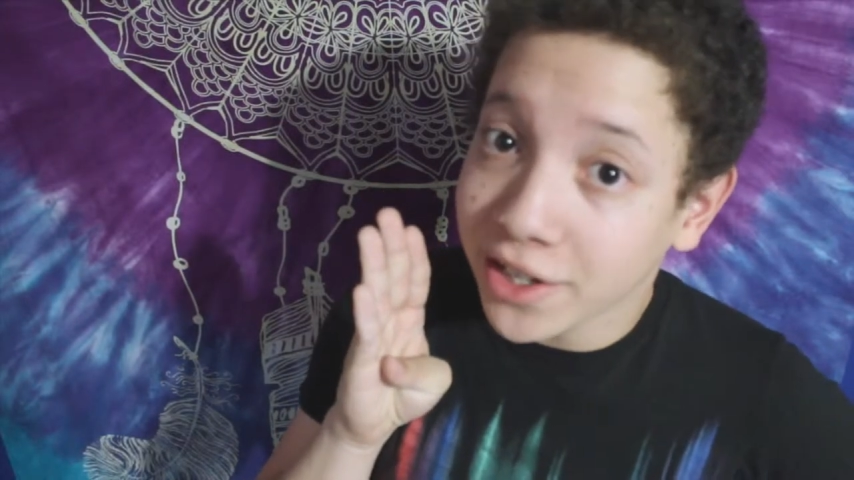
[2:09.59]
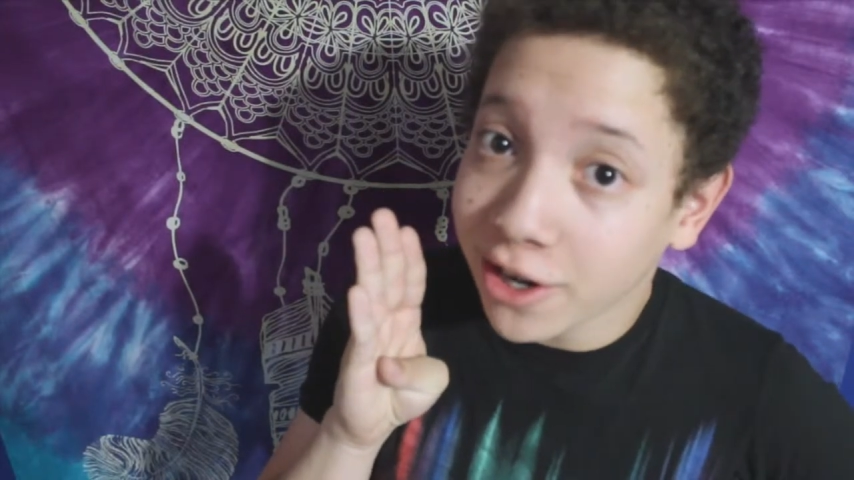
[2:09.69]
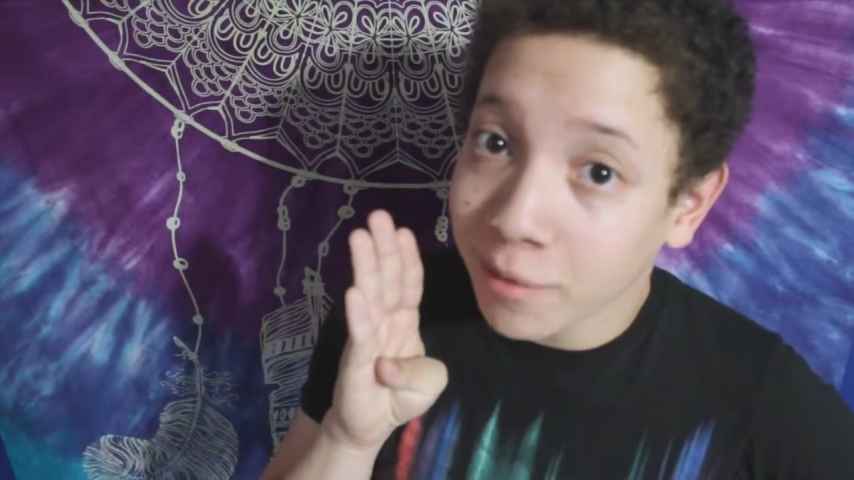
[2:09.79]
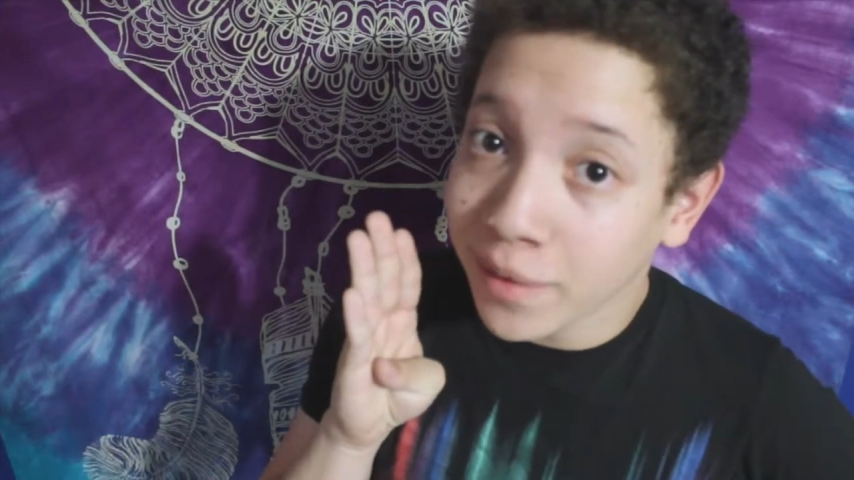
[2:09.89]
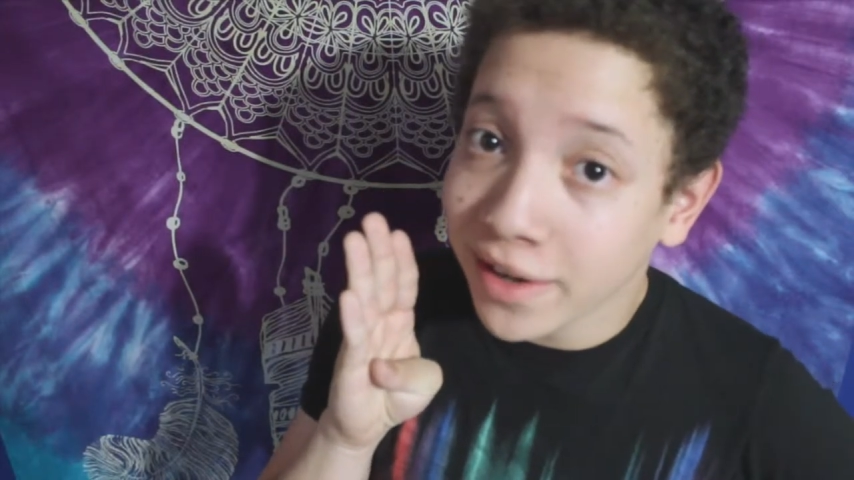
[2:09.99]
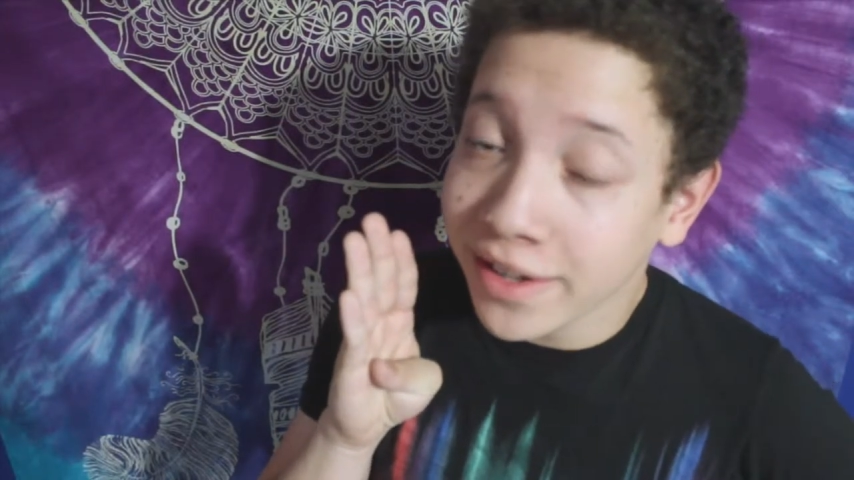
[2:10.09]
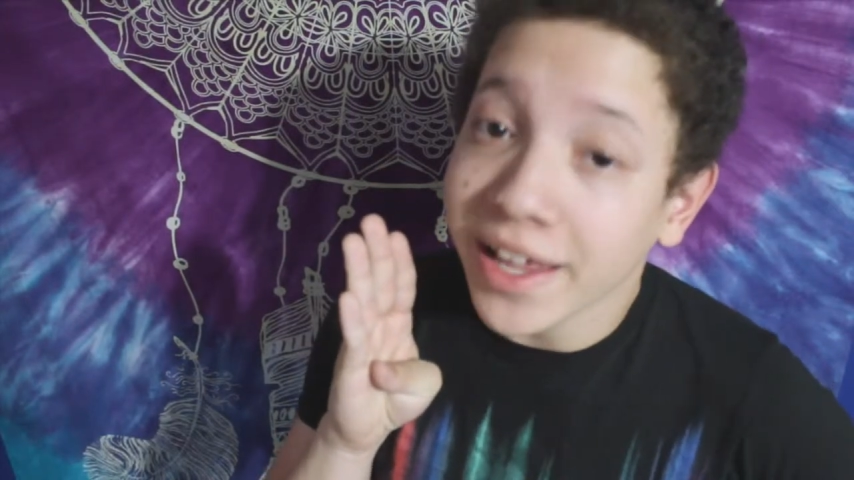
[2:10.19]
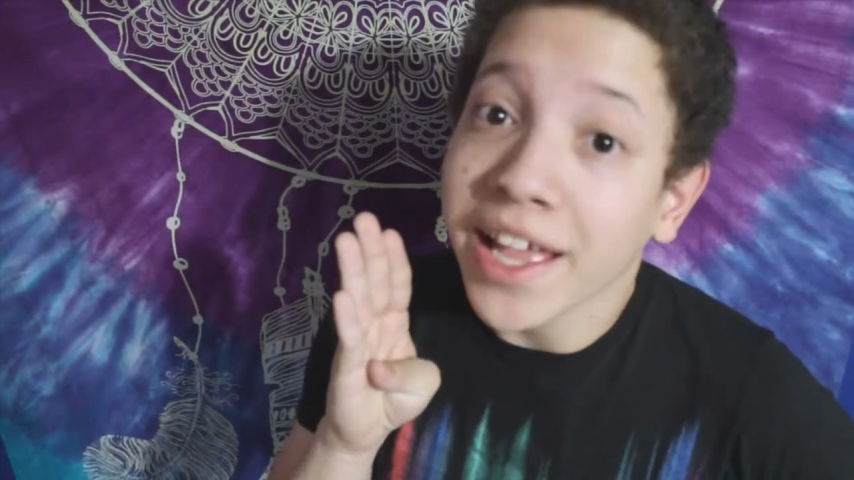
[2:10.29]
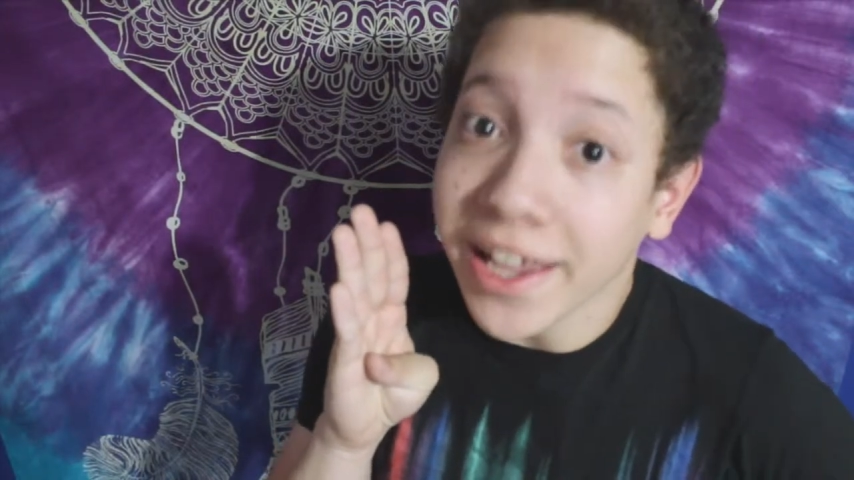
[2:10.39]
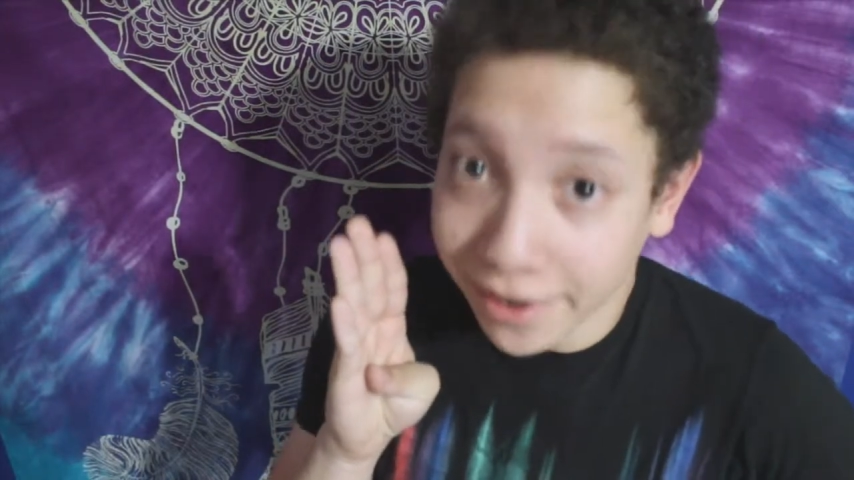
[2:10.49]

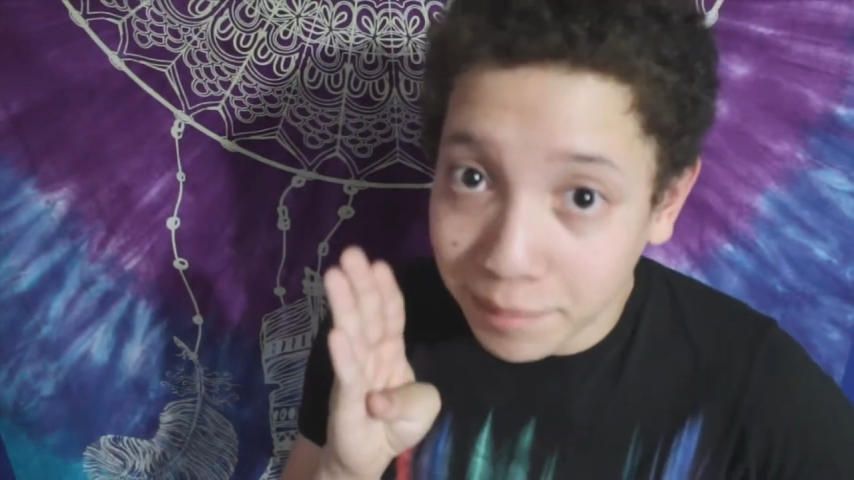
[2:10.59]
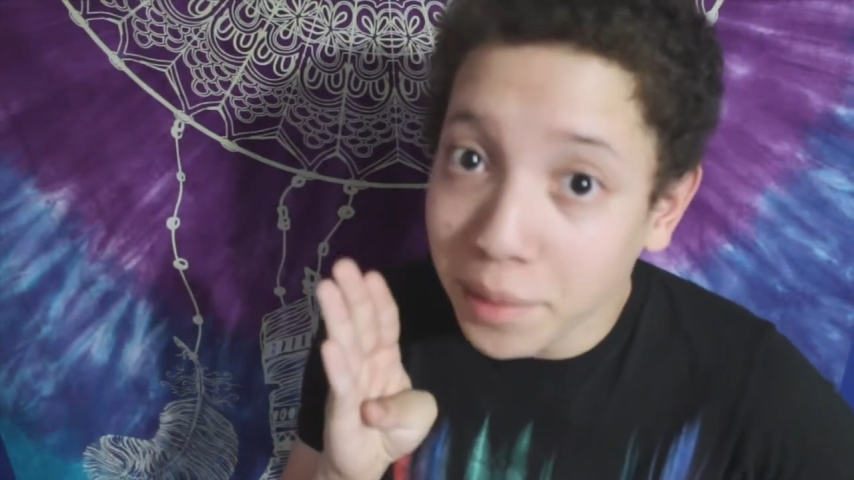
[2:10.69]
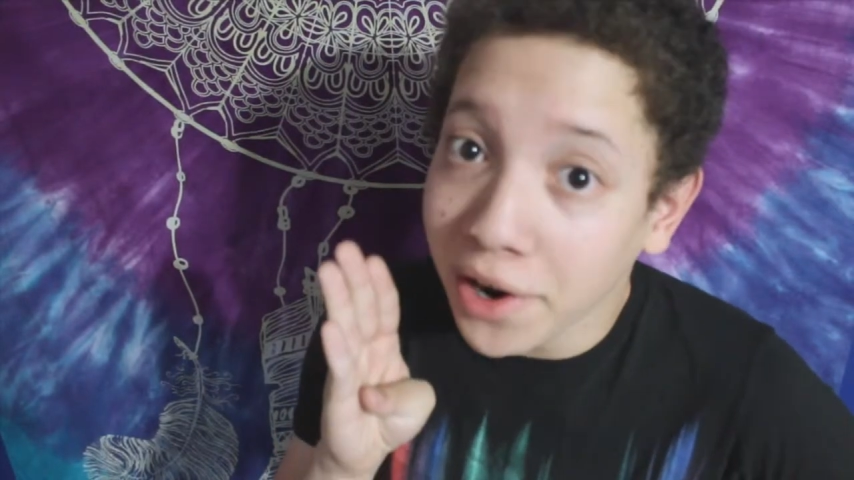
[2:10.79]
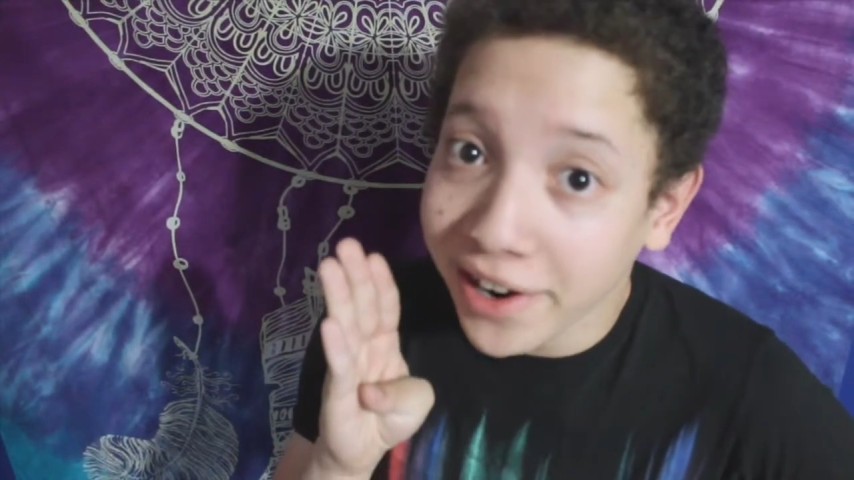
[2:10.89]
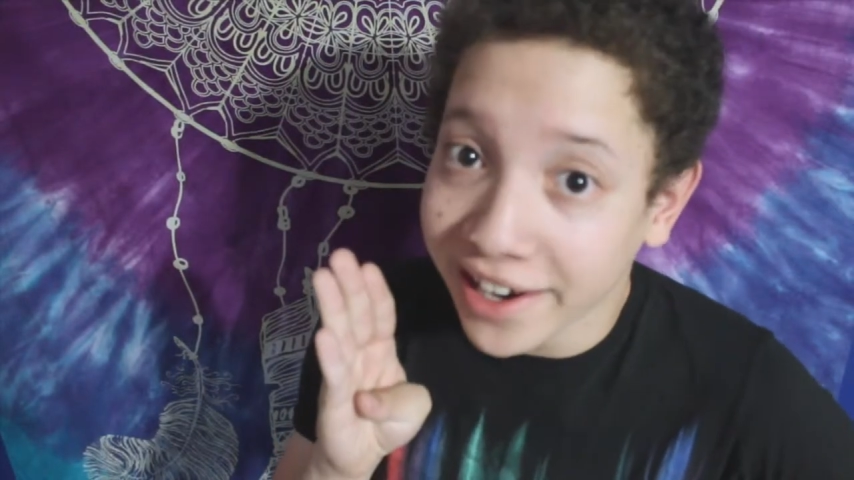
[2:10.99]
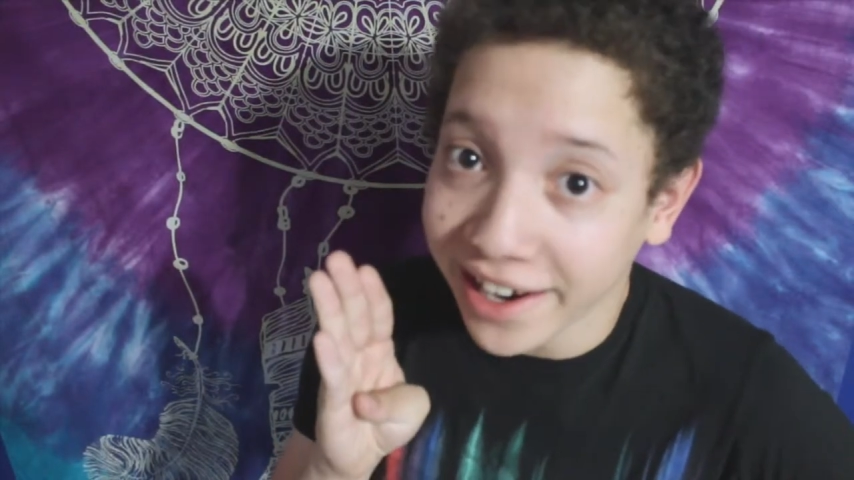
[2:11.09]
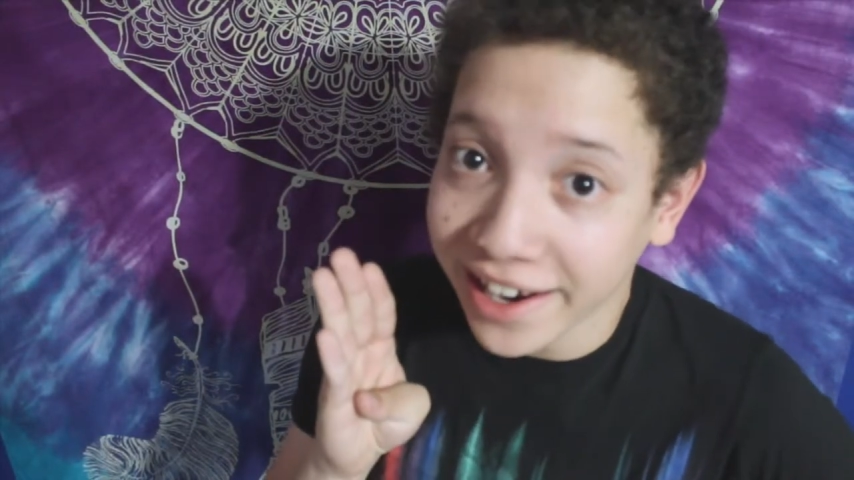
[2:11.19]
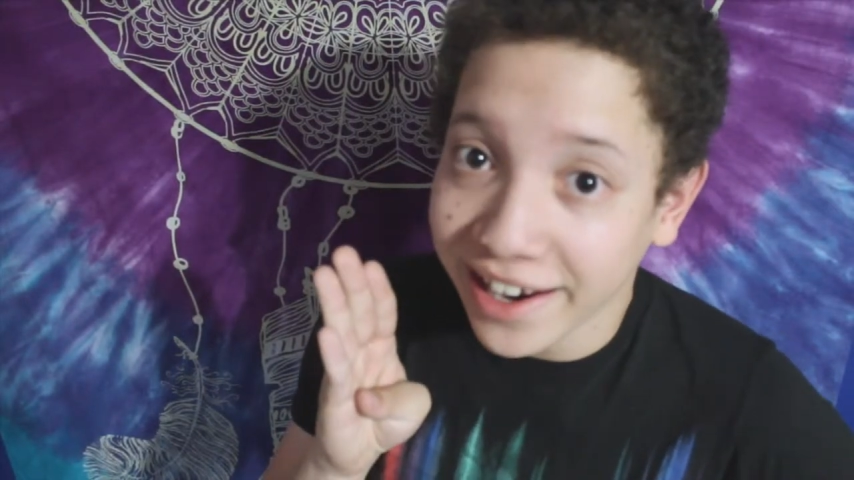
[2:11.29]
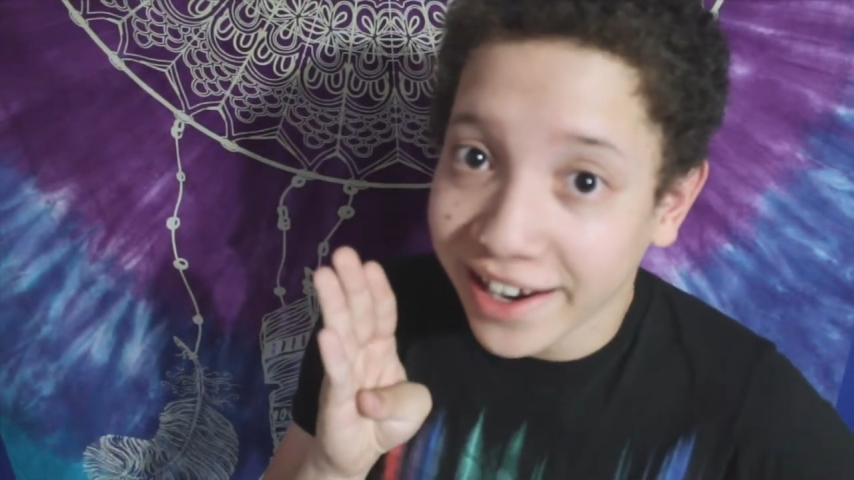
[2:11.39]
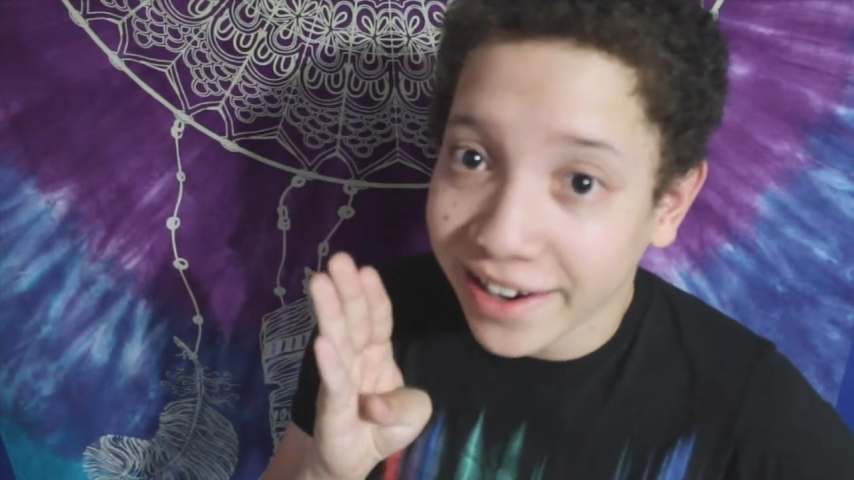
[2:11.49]
Starbucks, you're a partner.